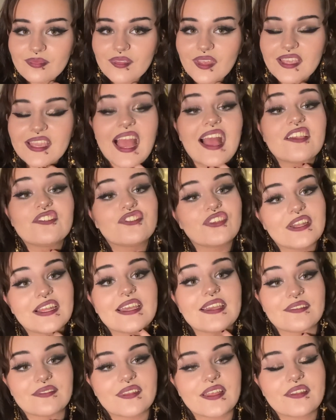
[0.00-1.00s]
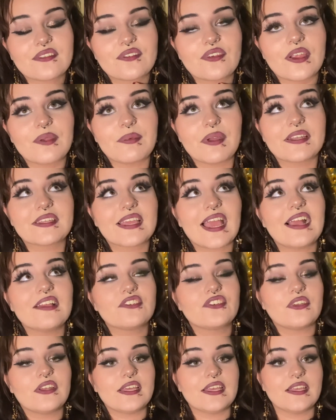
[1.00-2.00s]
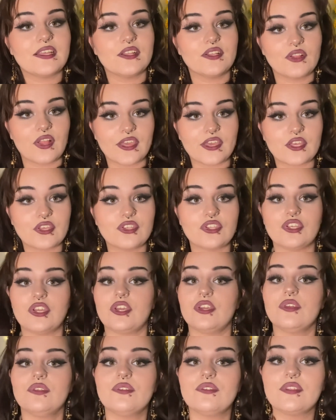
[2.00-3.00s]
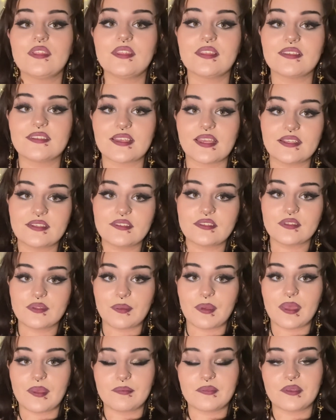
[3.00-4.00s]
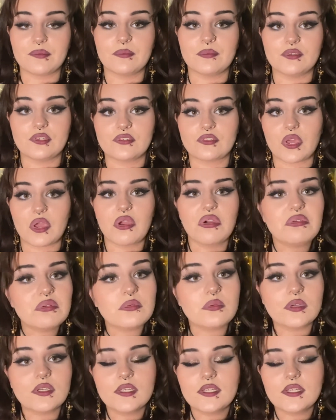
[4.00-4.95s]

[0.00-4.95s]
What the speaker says: casually, that's the right word, casually used, in the sense where someone will just go, oh